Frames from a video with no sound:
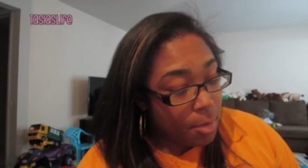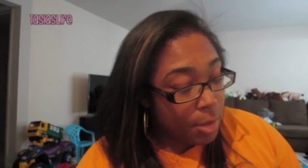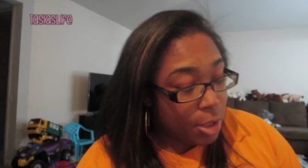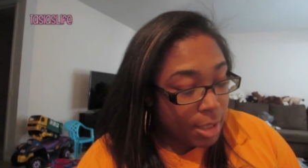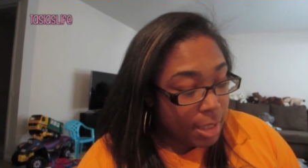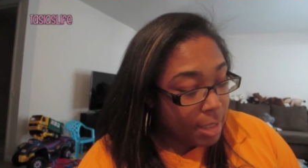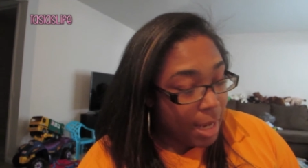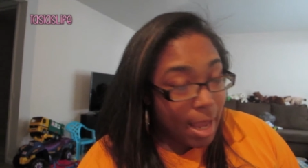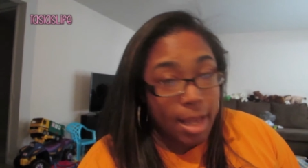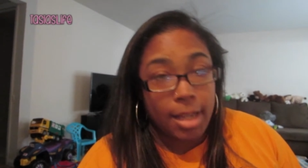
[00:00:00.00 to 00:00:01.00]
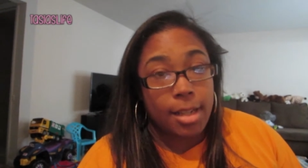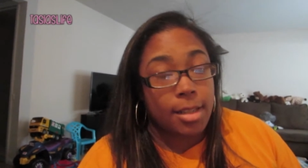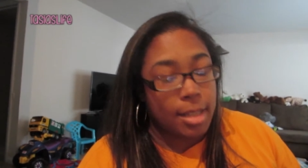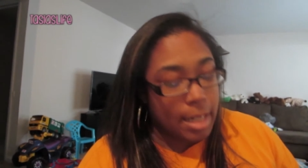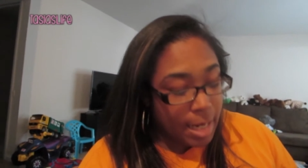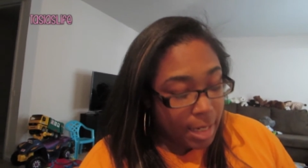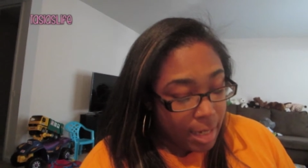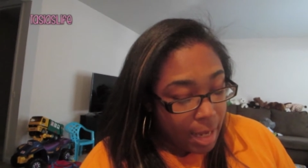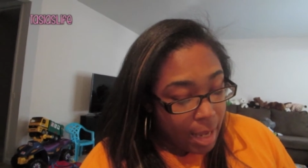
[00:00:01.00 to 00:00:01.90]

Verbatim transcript: We just did A today,